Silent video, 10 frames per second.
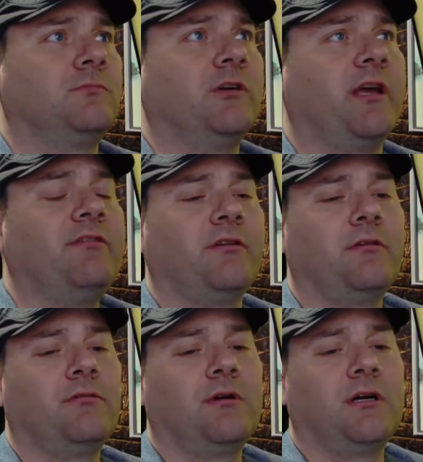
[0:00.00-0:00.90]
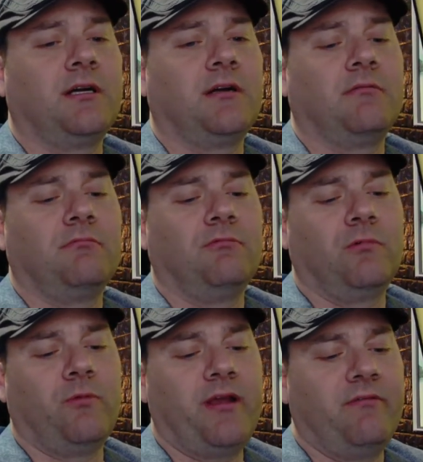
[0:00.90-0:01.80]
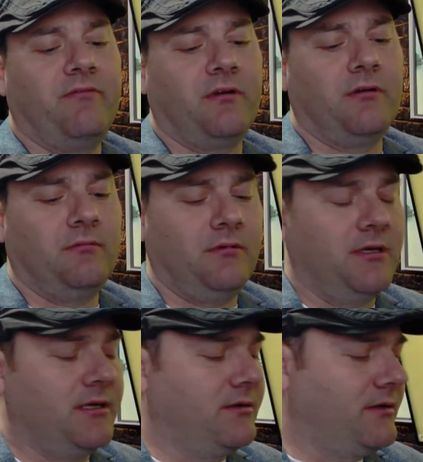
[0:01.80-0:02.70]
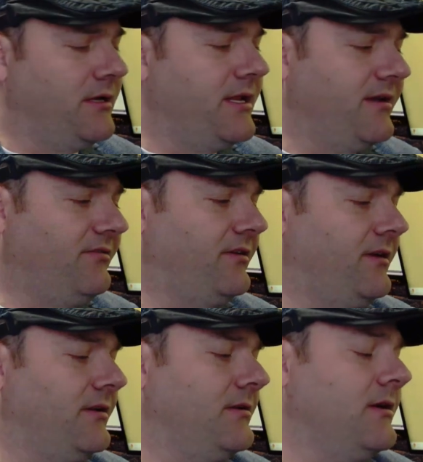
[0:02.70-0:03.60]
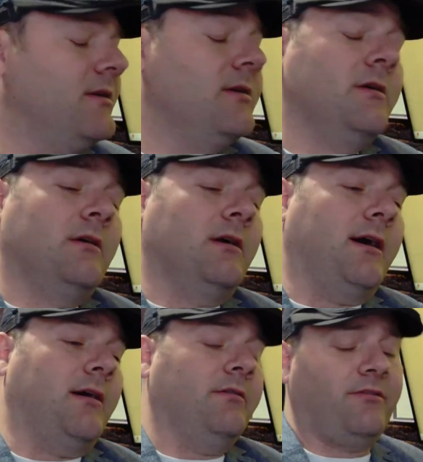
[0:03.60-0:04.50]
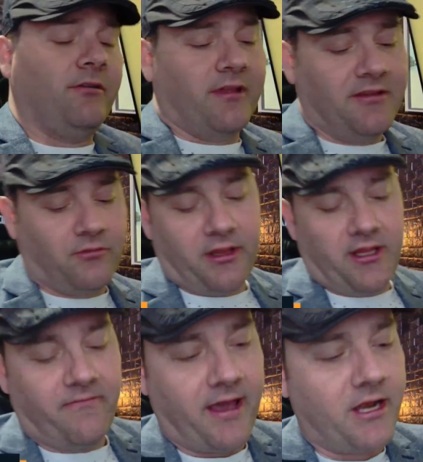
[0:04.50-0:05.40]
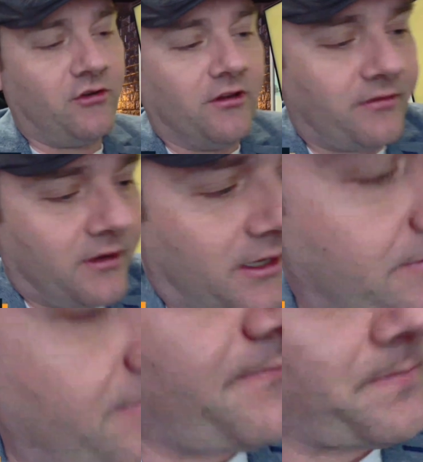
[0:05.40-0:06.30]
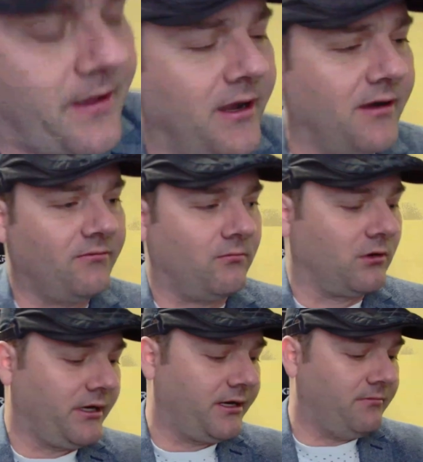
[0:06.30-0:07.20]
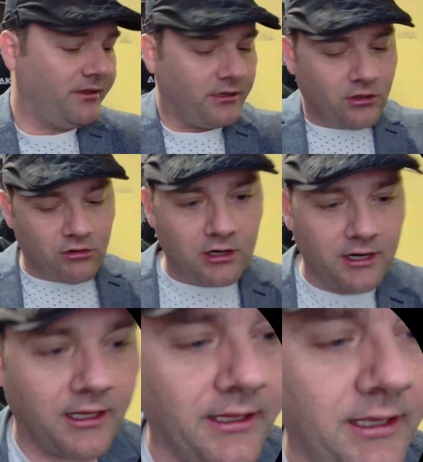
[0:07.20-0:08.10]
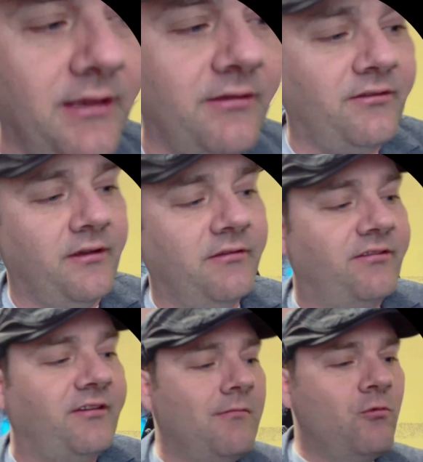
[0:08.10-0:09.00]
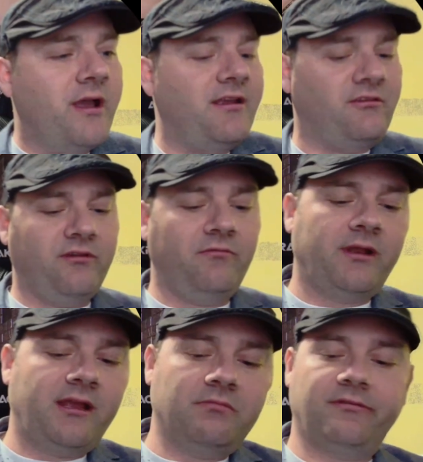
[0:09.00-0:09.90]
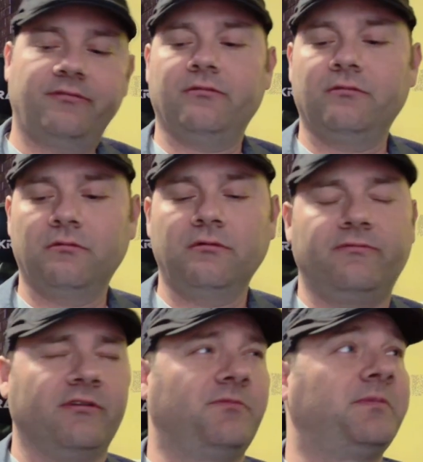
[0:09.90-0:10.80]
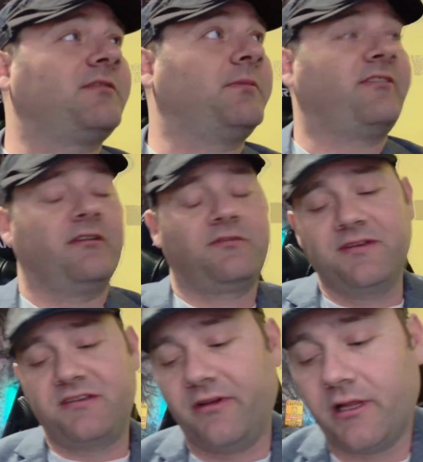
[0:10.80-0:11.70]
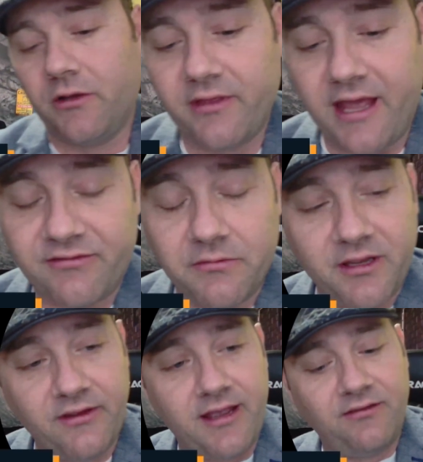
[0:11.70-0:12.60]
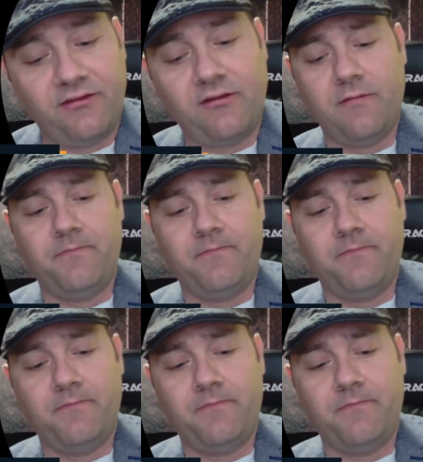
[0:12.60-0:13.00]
Okay, so you were waiting for NIST, and so that's one of the advantages of working with the QRL is in some ways we've been able to, specifically with XMSS